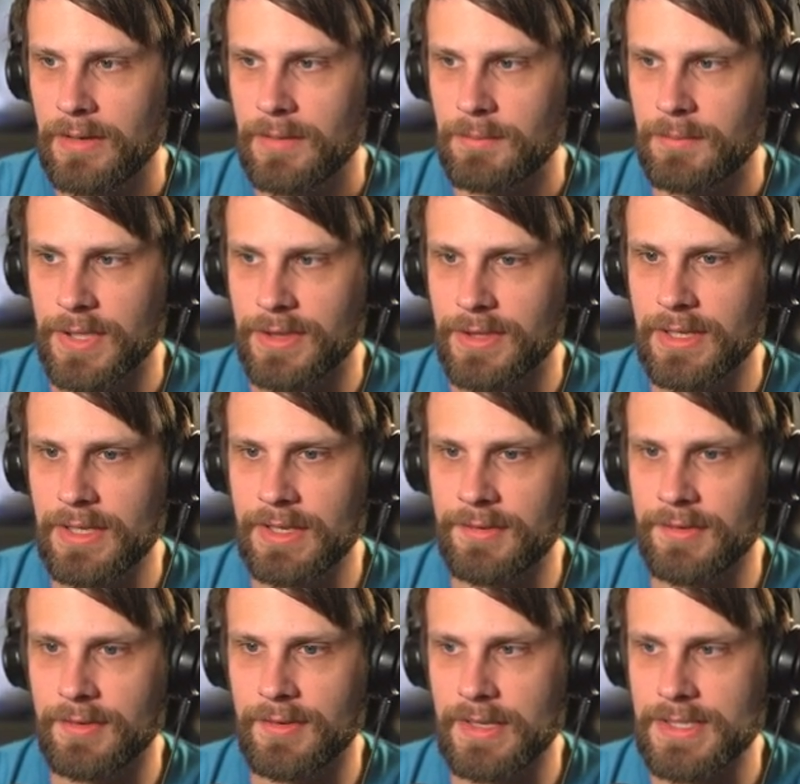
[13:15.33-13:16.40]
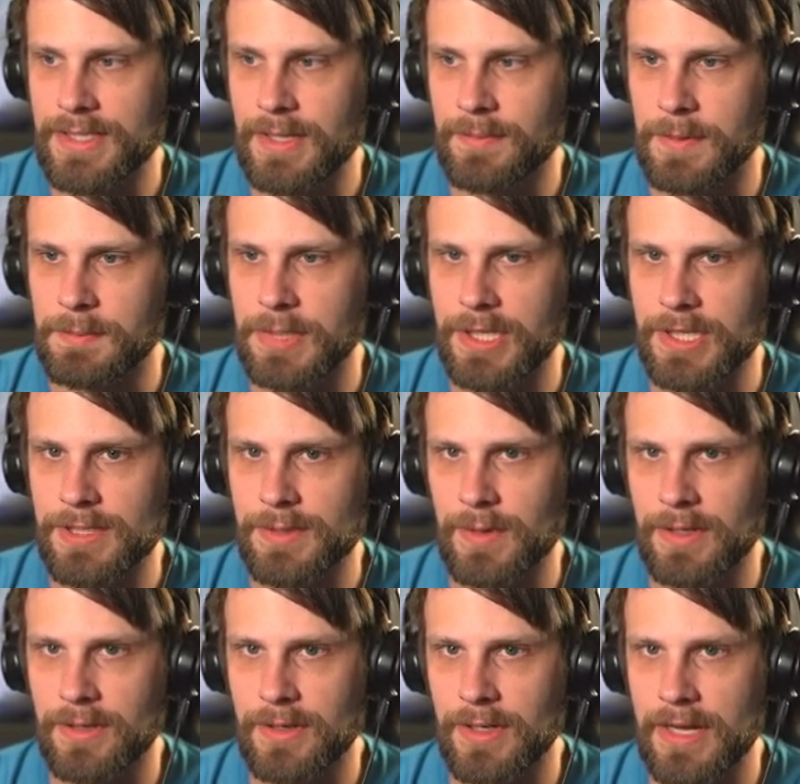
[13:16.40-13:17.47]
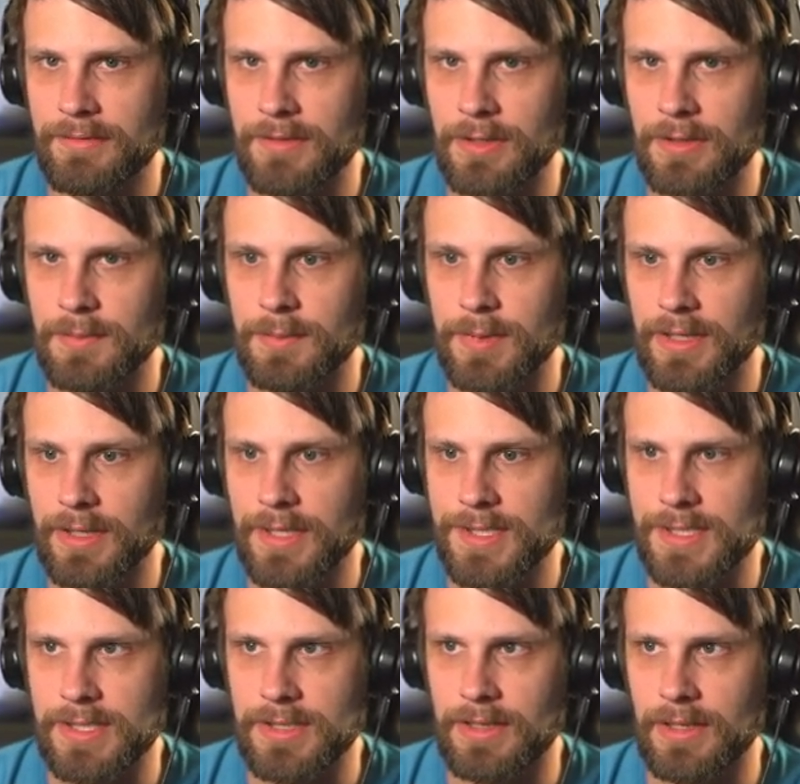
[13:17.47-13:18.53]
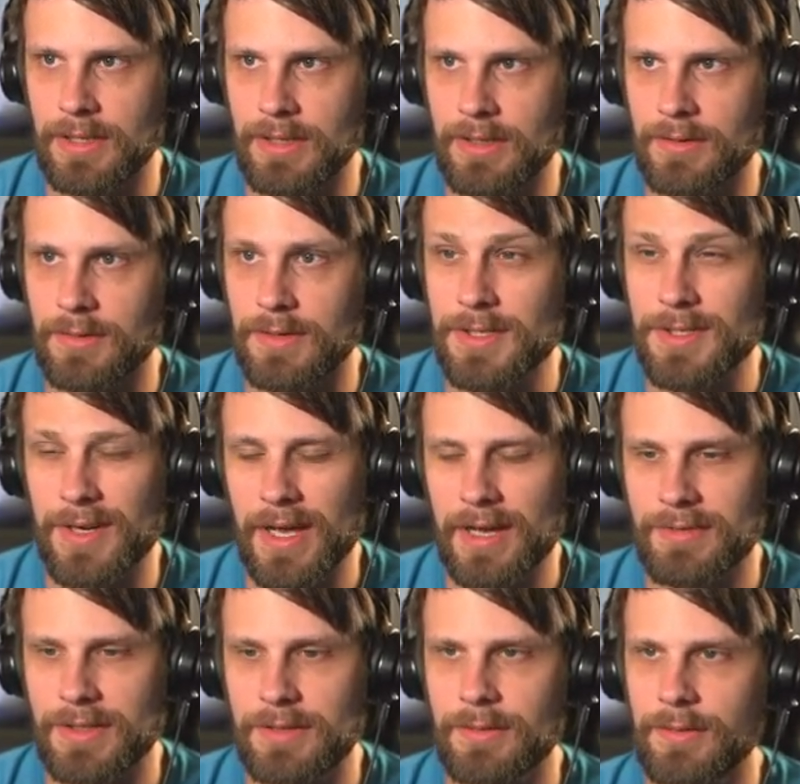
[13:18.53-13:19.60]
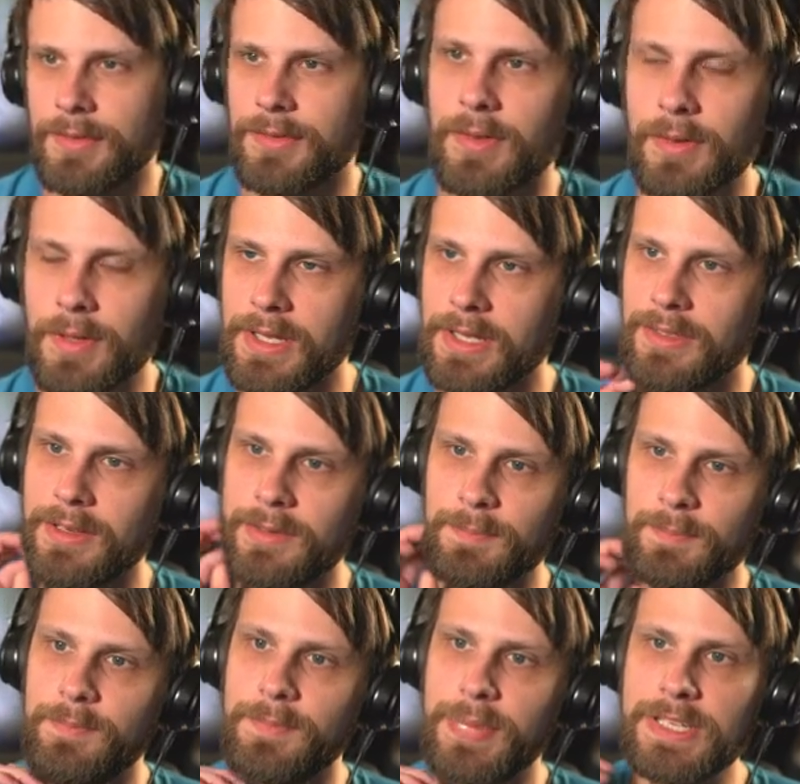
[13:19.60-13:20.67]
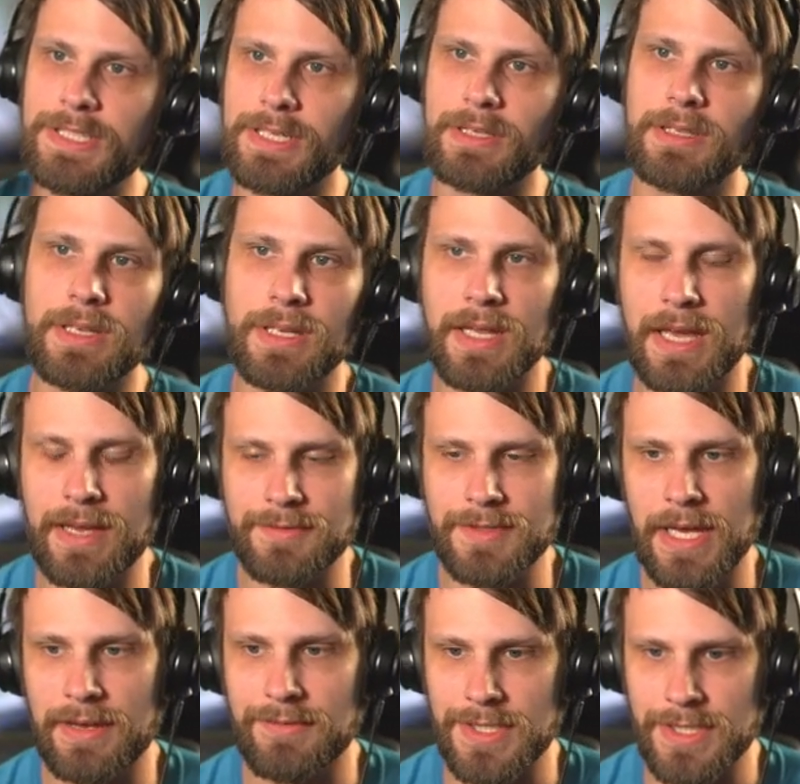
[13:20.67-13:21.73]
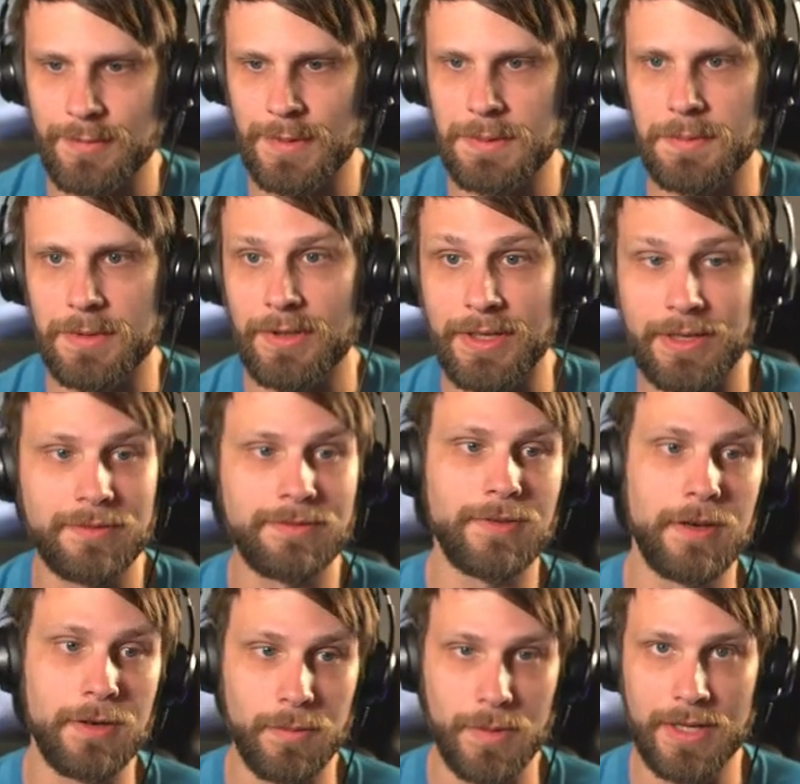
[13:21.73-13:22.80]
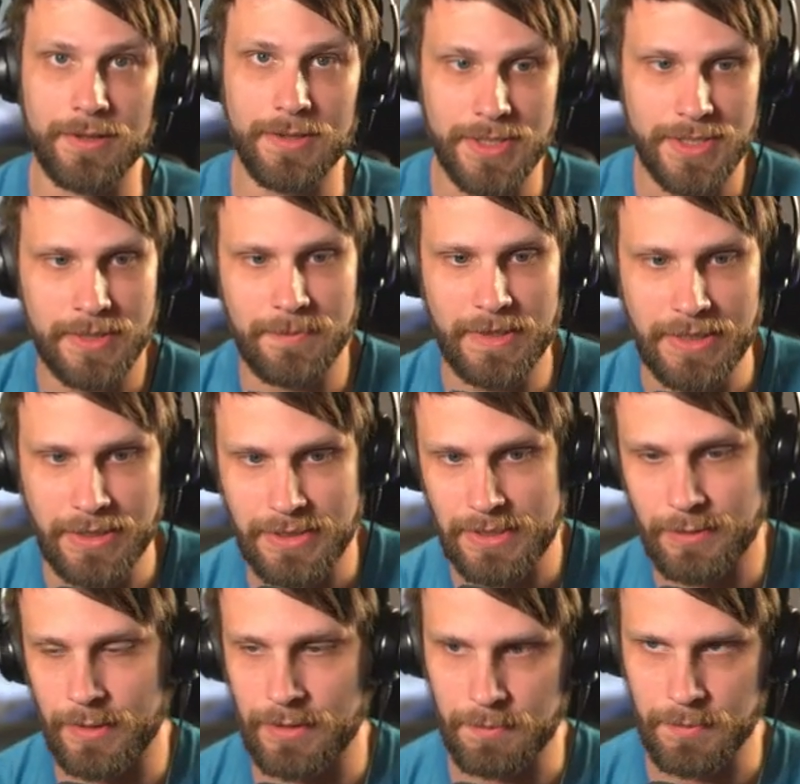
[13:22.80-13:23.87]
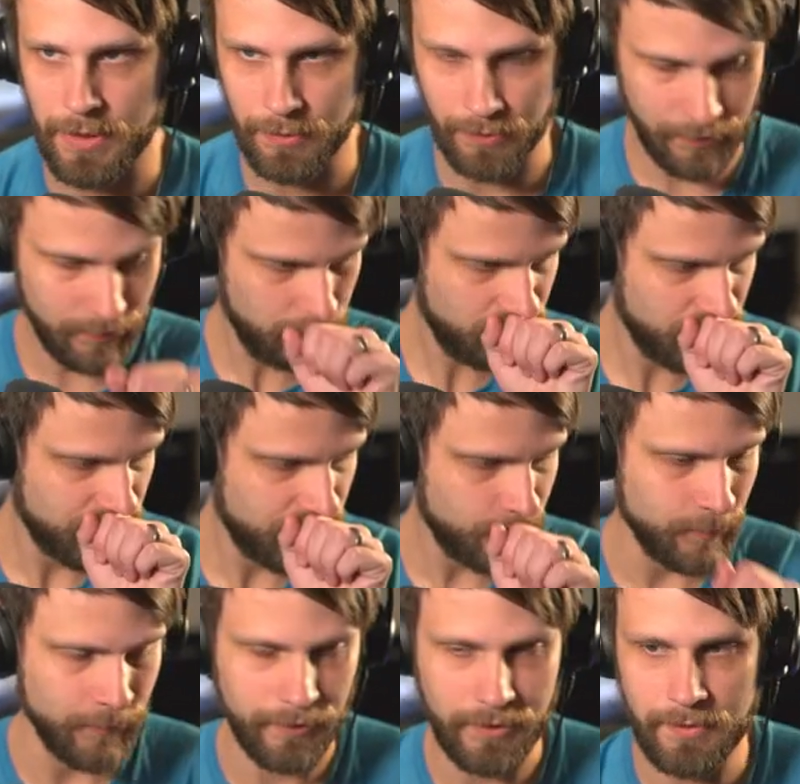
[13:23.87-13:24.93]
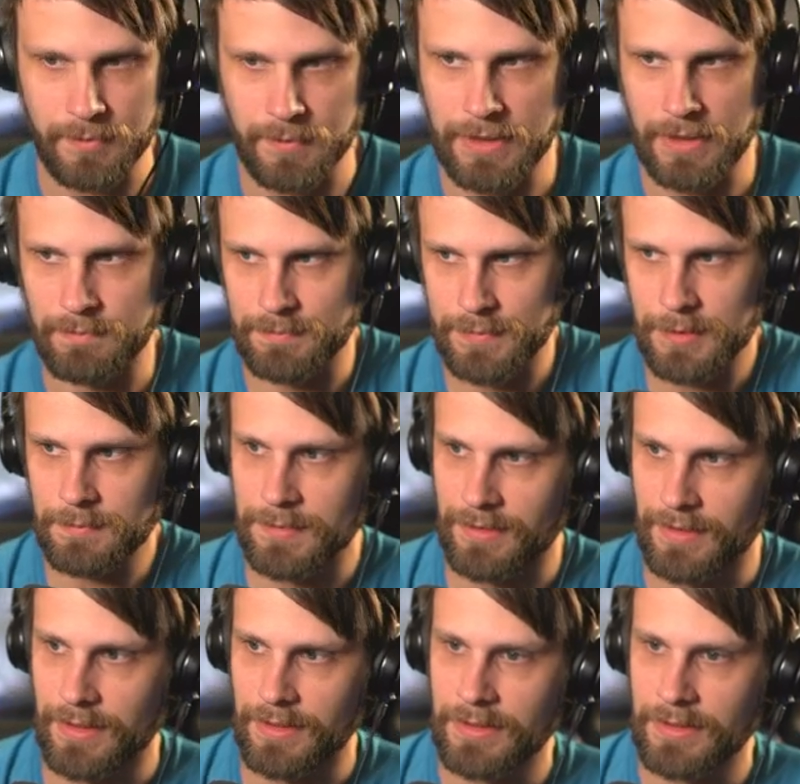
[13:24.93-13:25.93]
but this sets up a Planeswalker avenue plus the Creature avenue, so like they're basically going to have to have a sweeper like a Farewell or something to deal with both. Ooh, excuse me, I burped there.